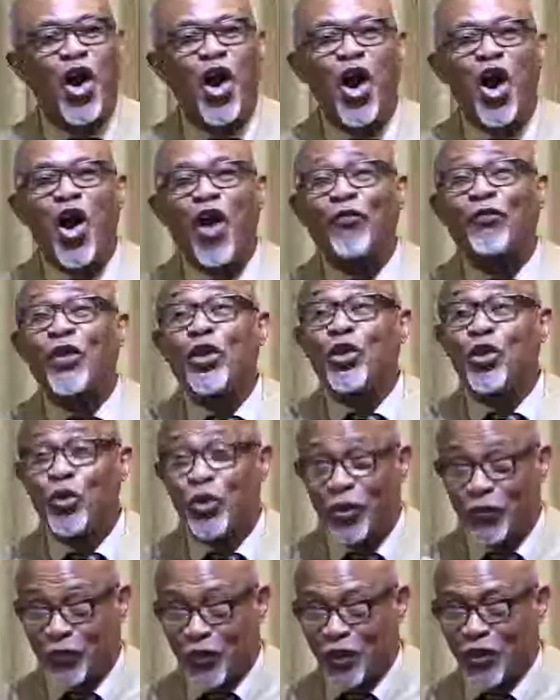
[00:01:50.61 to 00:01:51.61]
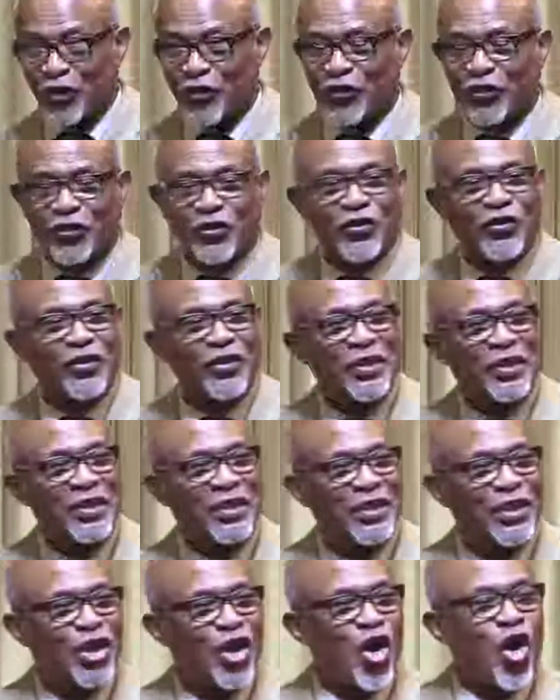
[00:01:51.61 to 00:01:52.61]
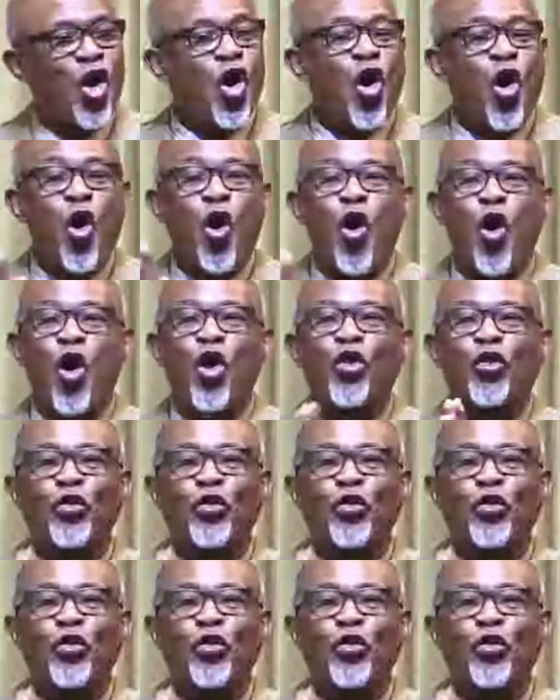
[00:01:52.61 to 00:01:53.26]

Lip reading: of the universe, all